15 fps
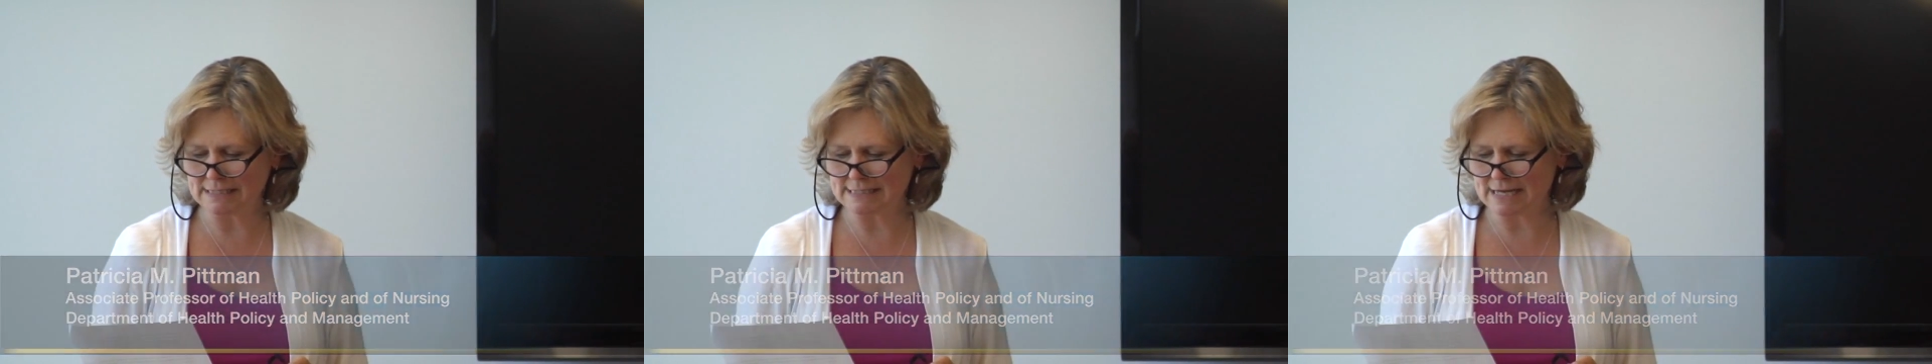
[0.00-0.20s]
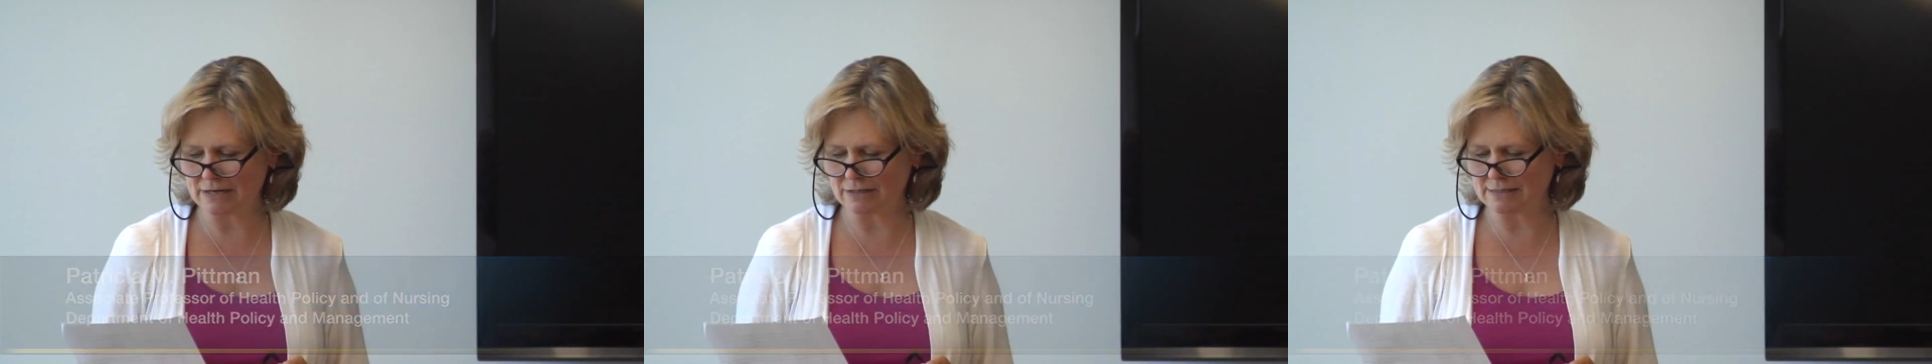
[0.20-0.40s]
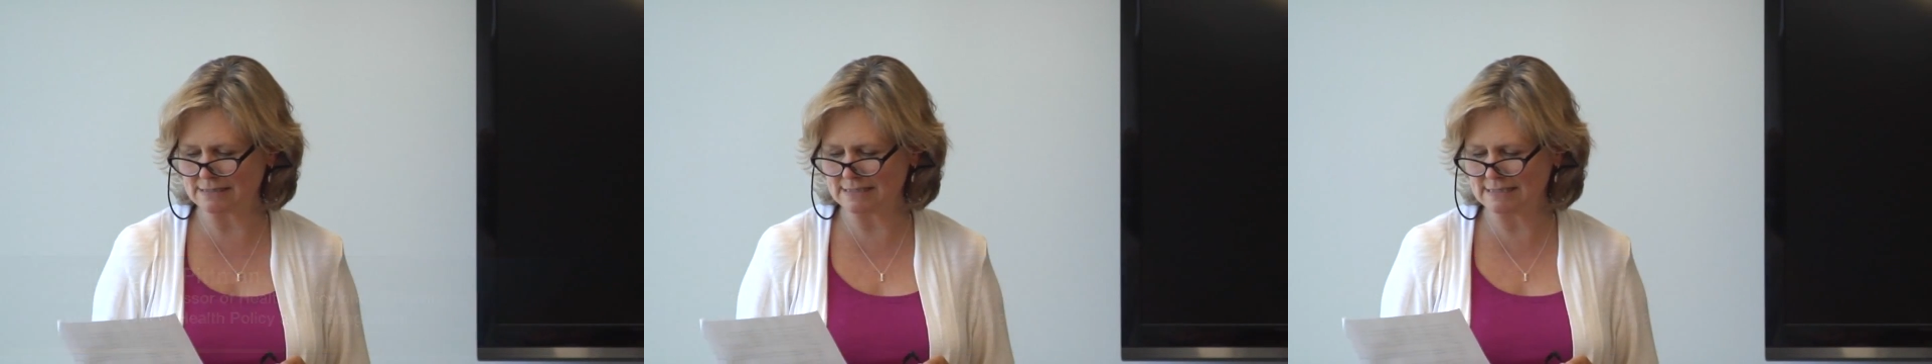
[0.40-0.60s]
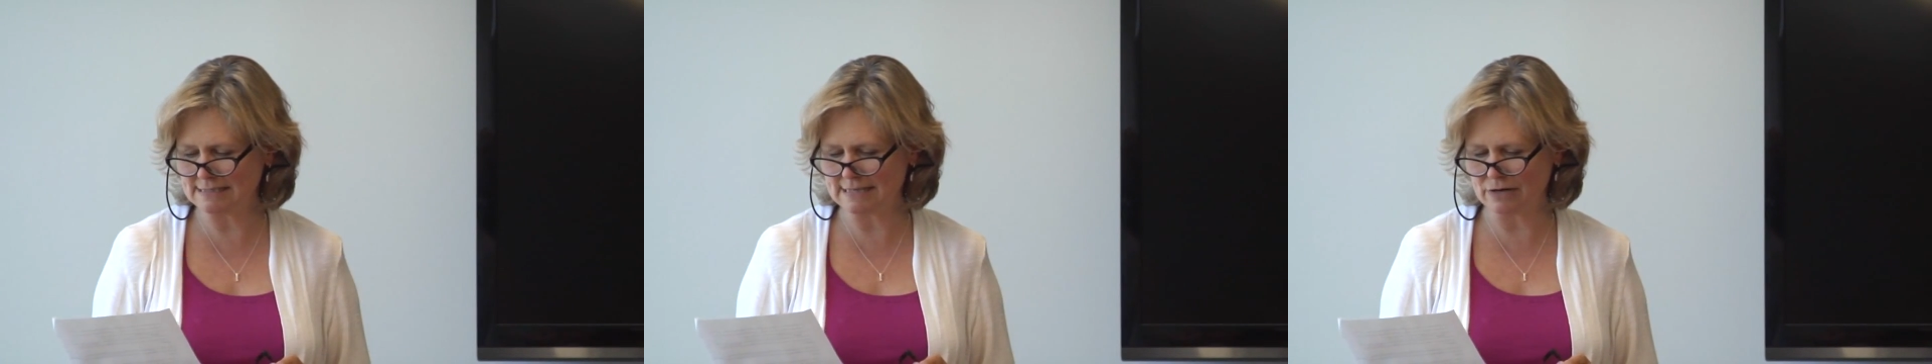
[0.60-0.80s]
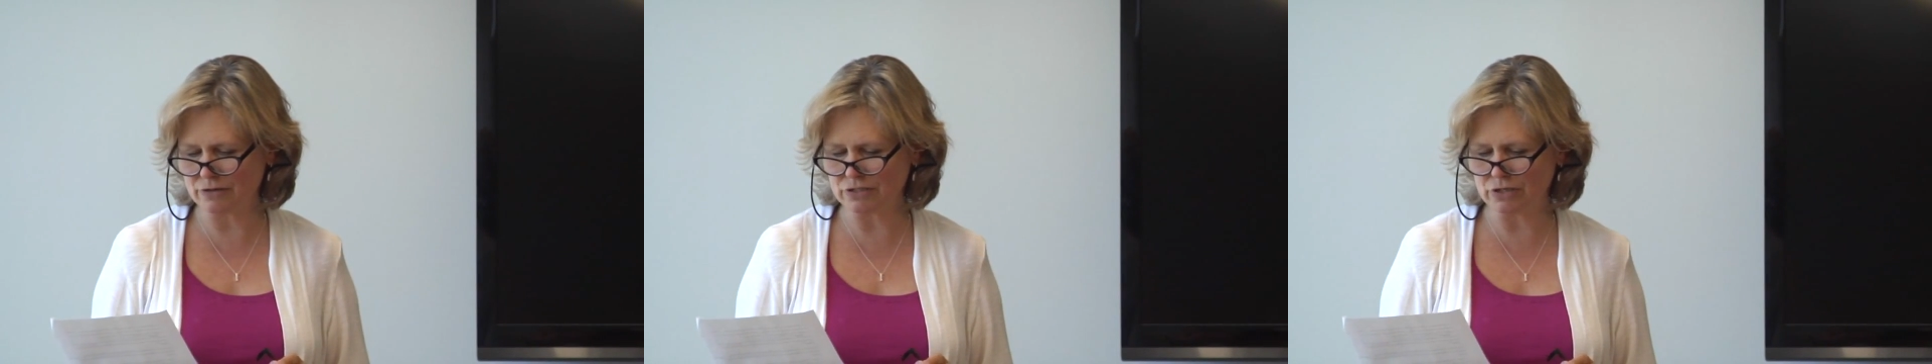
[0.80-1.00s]
Assistant
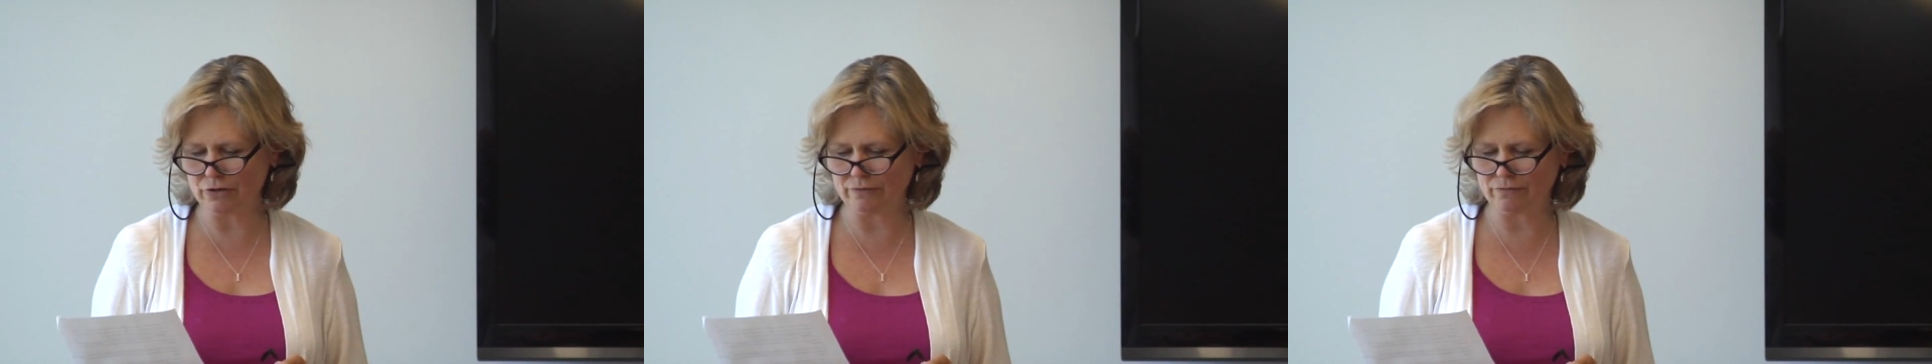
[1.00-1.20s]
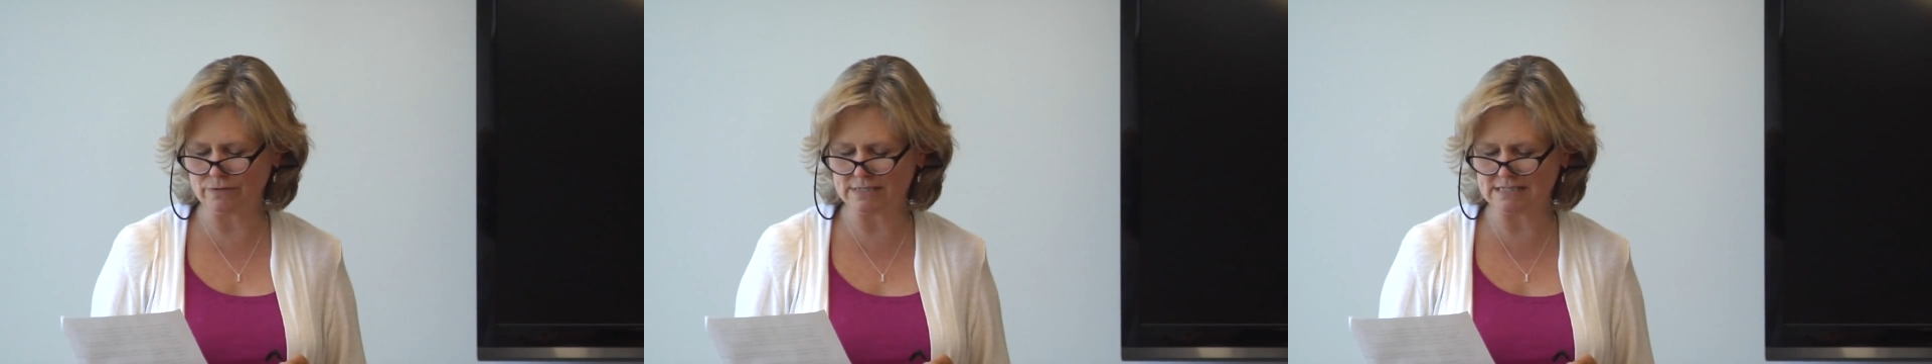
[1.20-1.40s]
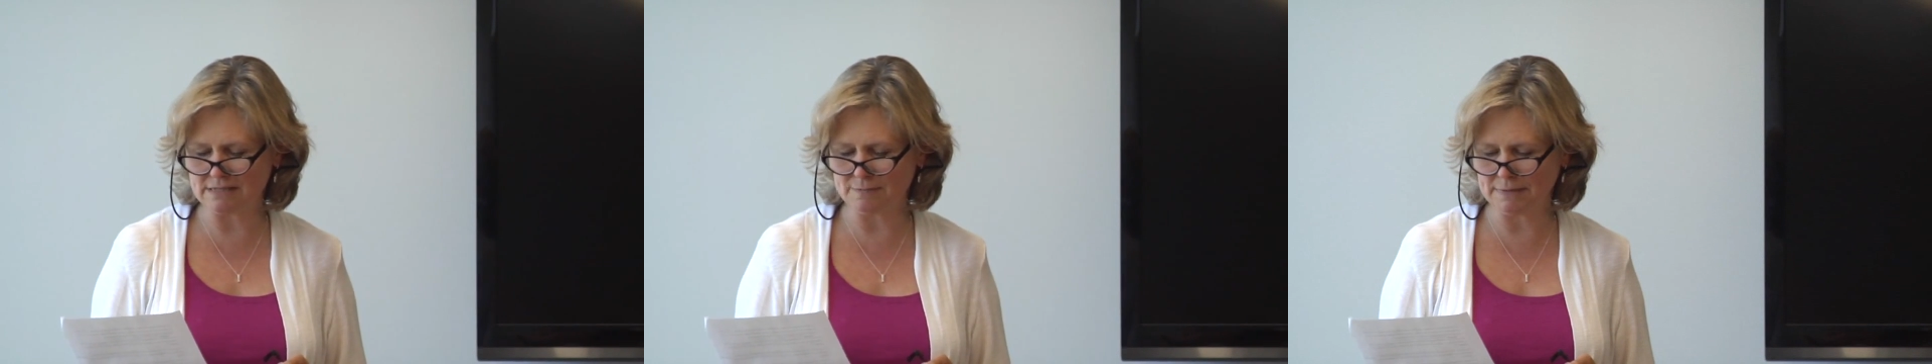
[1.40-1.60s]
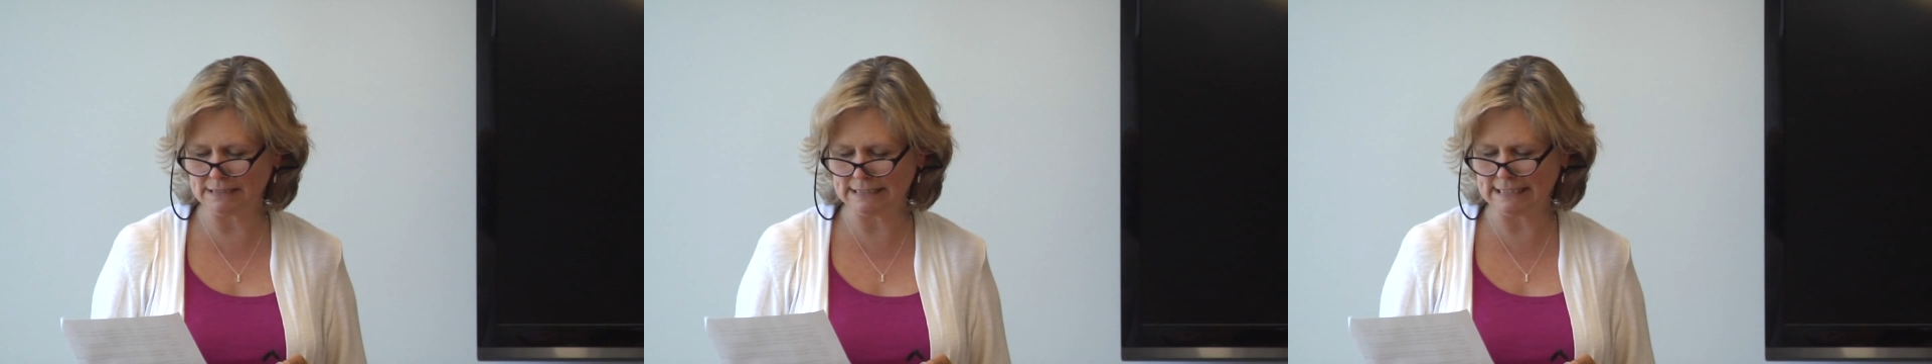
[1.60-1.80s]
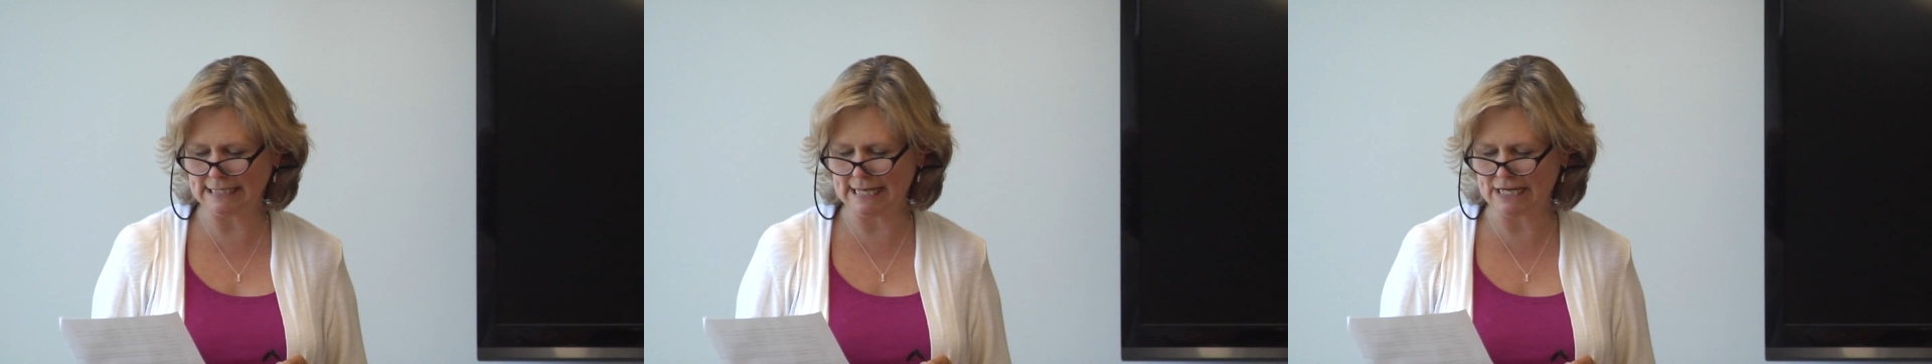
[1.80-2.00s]
Secretary for Disability,